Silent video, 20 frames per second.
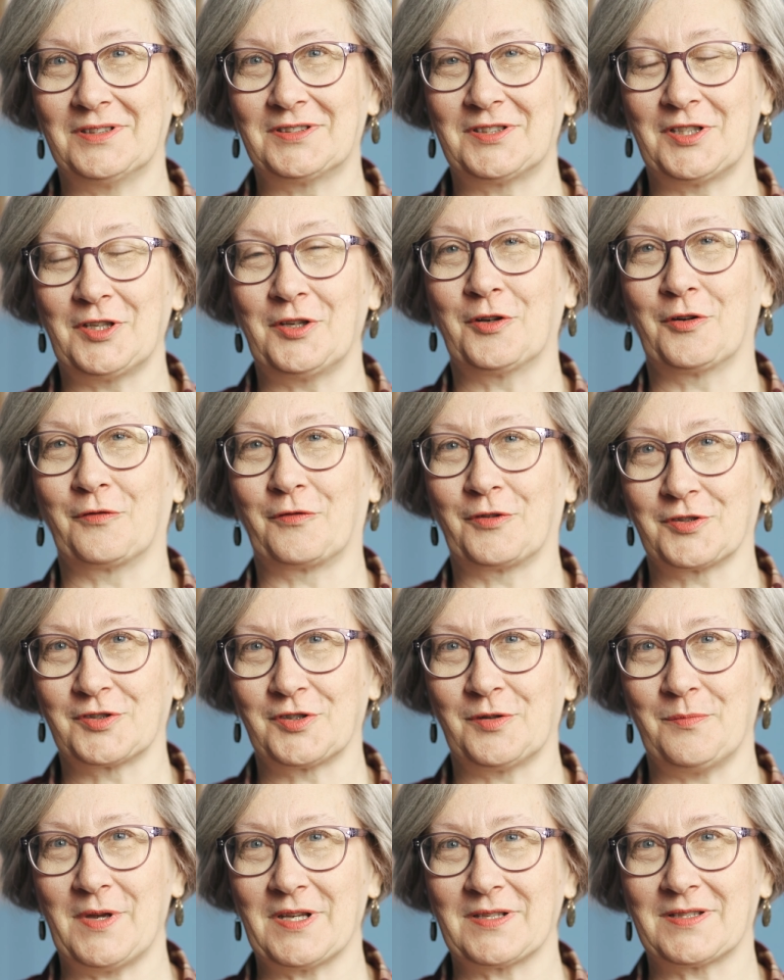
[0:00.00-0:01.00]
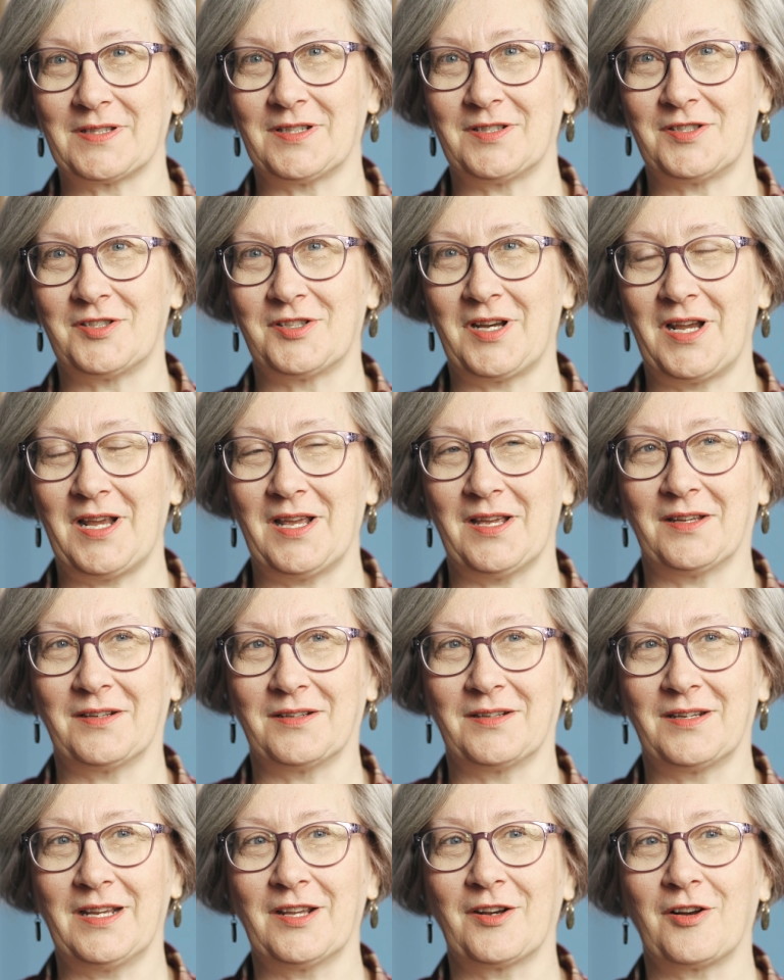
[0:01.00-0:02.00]
It's a universal message.
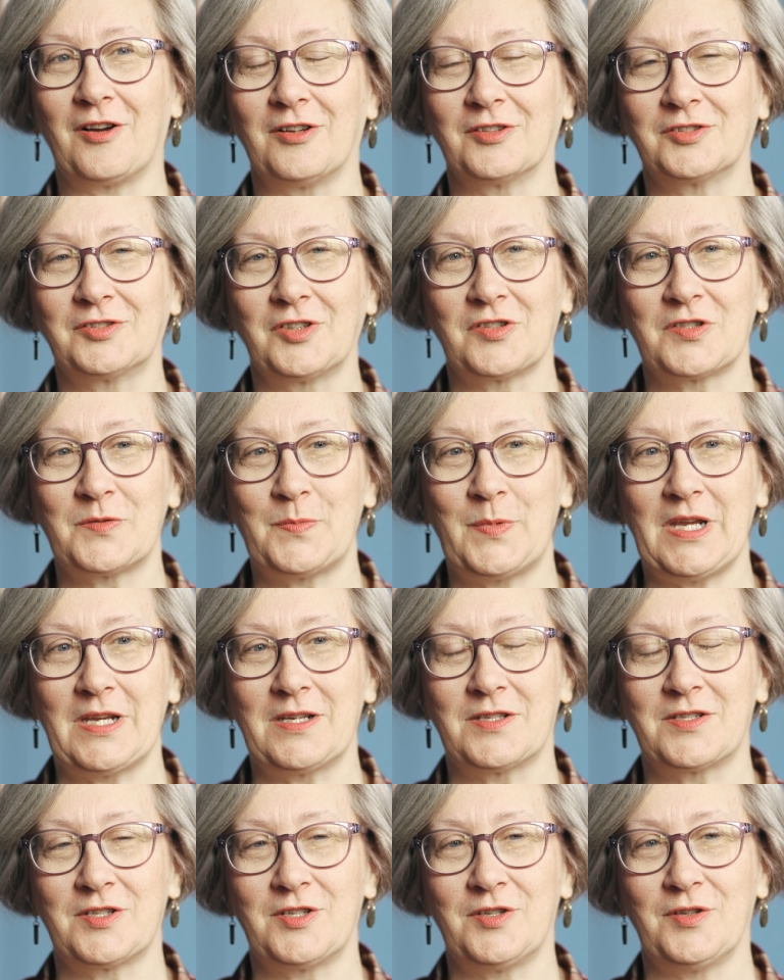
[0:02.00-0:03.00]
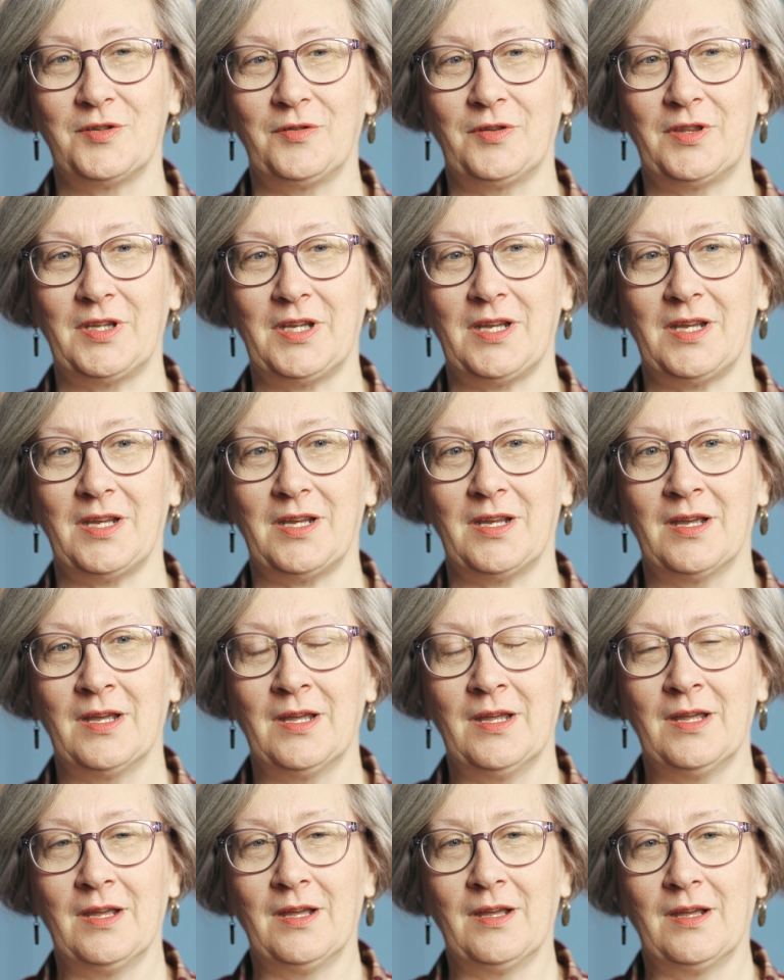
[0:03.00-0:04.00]
And it also speaks to the
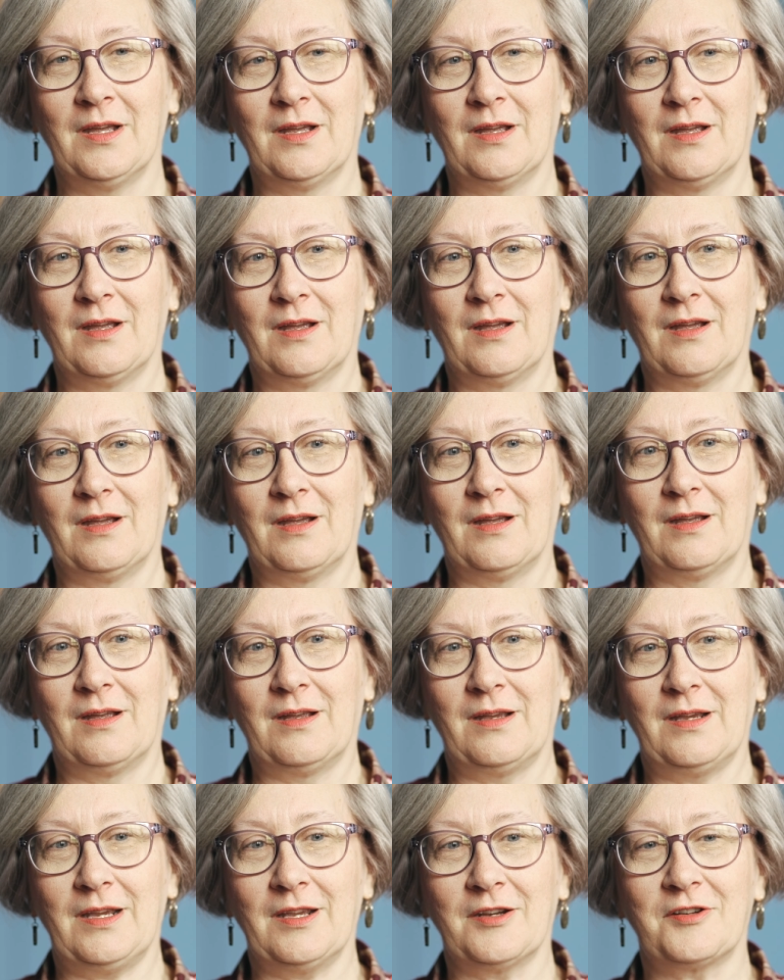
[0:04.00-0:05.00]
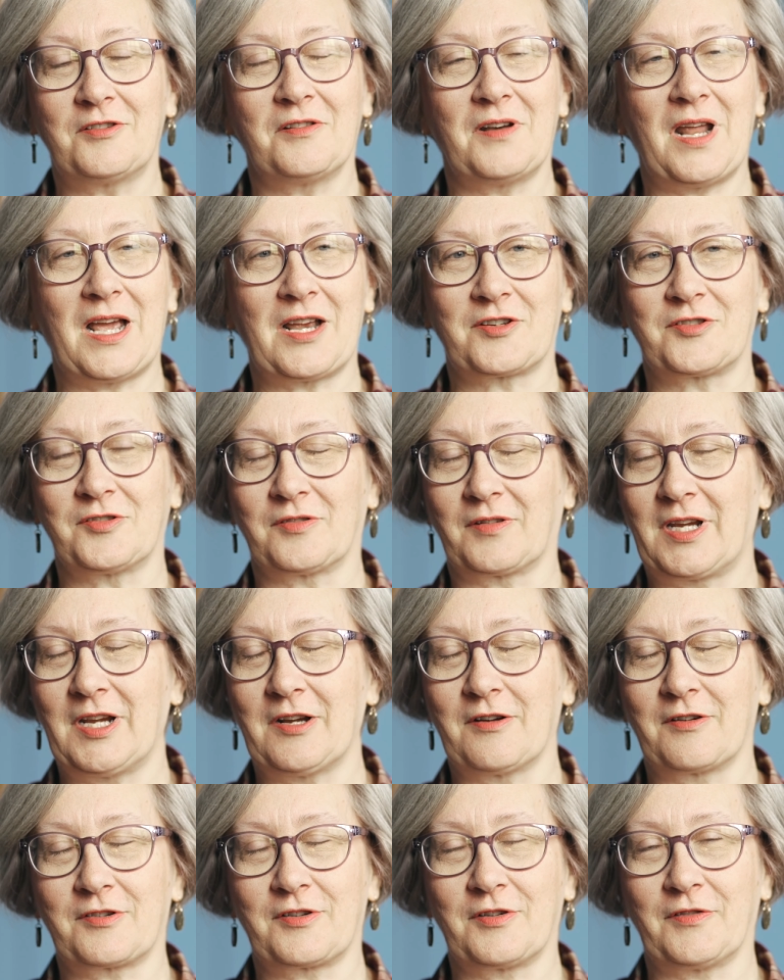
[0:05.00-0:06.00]
international
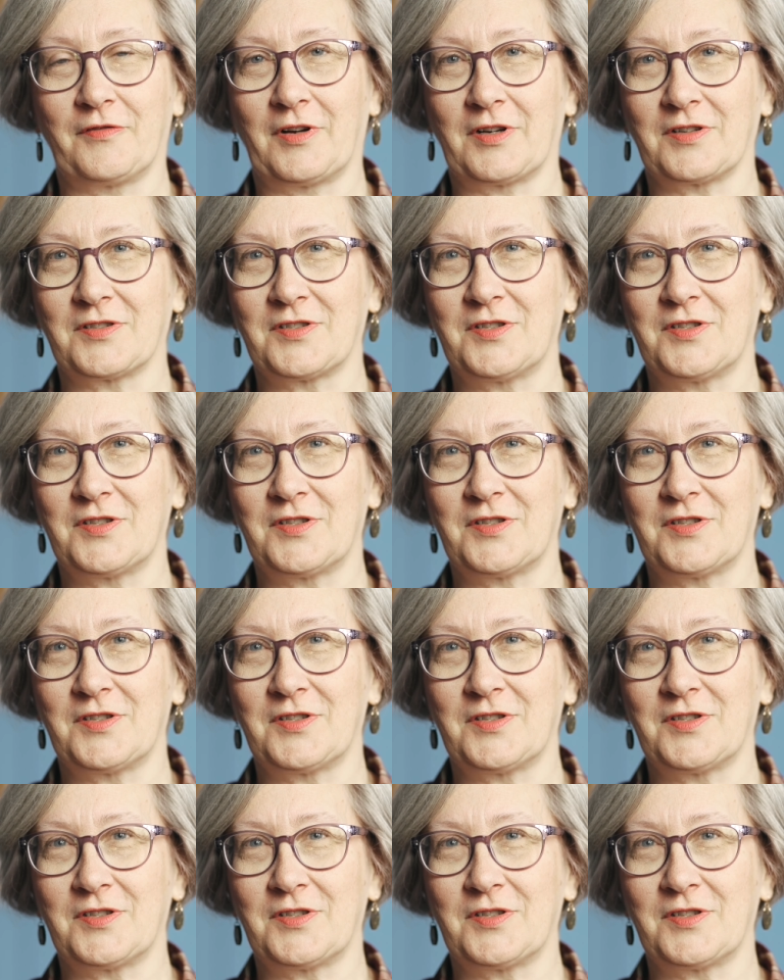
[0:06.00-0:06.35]
character of our